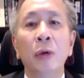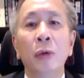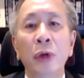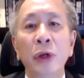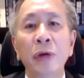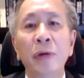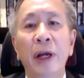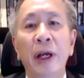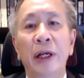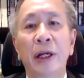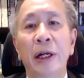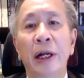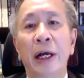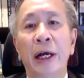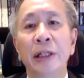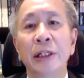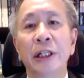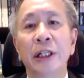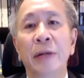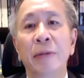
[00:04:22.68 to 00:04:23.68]
We
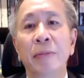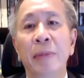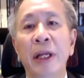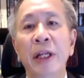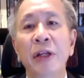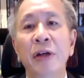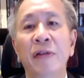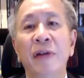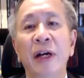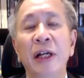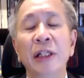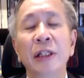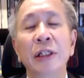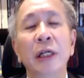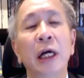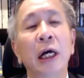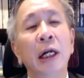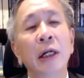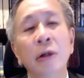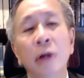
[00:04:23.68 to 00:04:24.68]
recognize that many of us
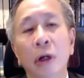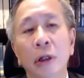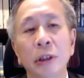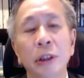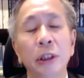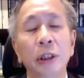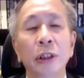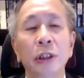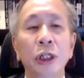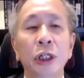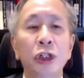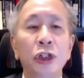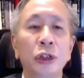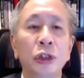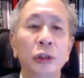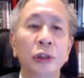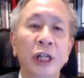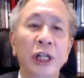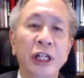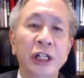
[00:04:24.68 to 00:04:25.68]
are not
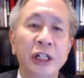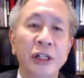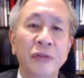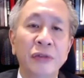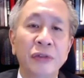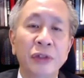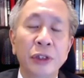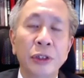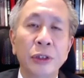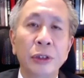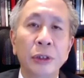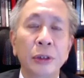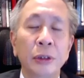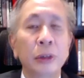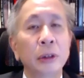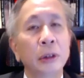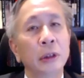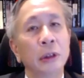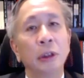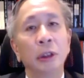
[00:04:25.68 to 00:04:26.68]
digital natives.
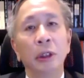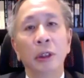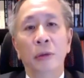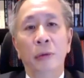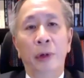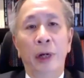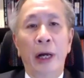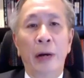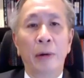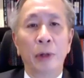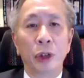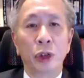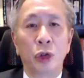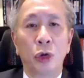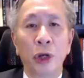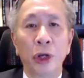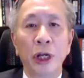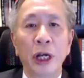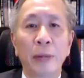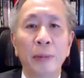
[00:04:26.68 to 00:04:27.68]
When I was
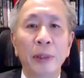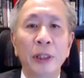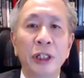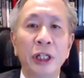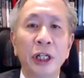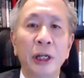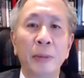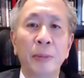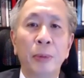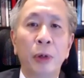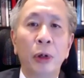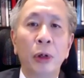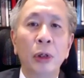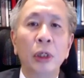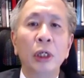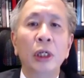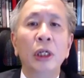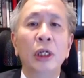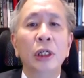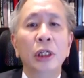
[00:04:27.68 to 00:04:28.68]
growing up in Singapore,
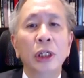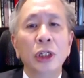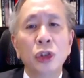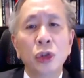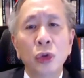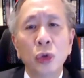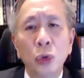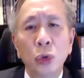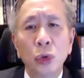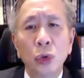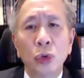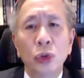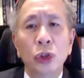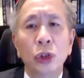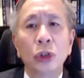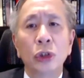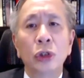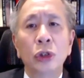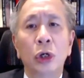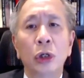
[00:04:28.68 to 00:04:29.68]
the
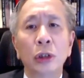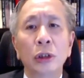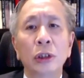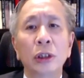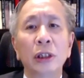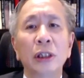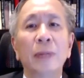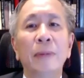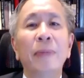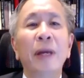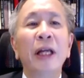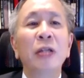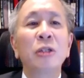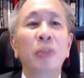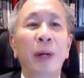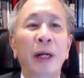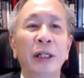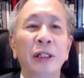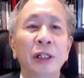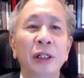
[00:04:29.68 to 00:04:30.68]
schools taught the best
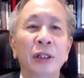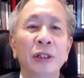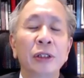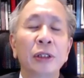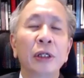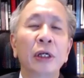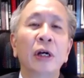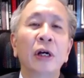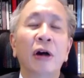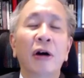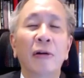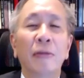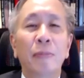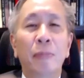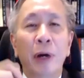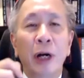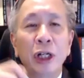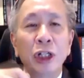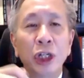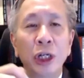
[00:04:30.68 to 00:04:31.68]
practice of
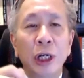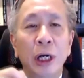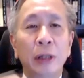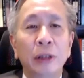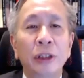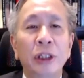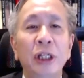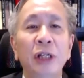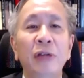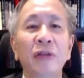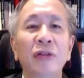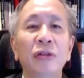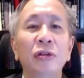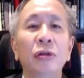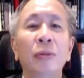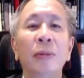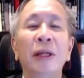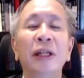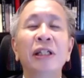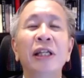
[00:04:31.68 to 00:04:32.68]
brushing our teeth
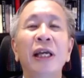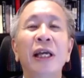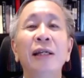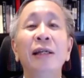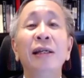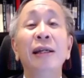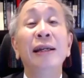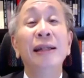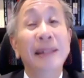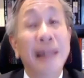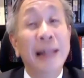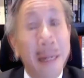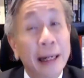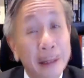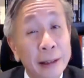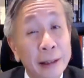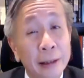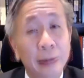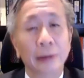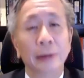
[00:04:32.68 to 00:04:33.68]
to maintain
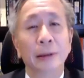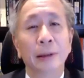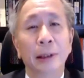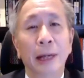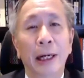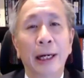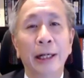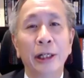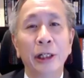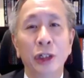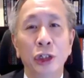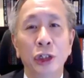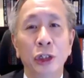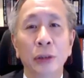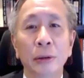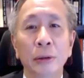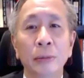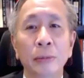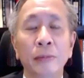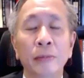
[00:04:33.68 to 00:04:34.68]
dental
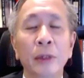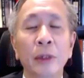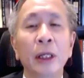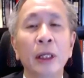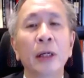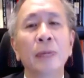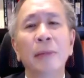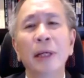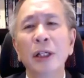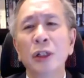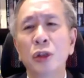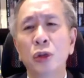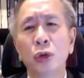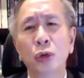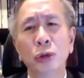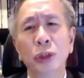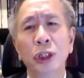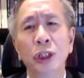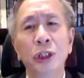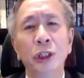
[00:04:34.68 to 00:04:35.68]
hygiene. My
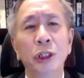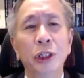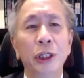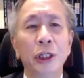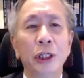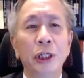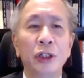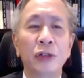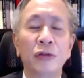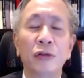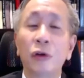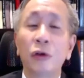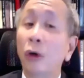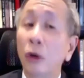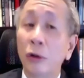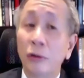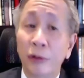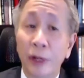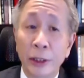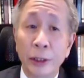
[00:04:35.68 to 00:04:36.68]
school teacher did this for
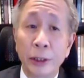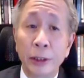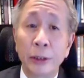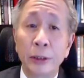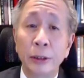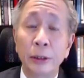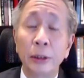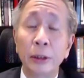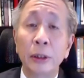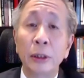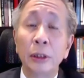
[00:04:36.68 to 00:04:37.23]
all of us.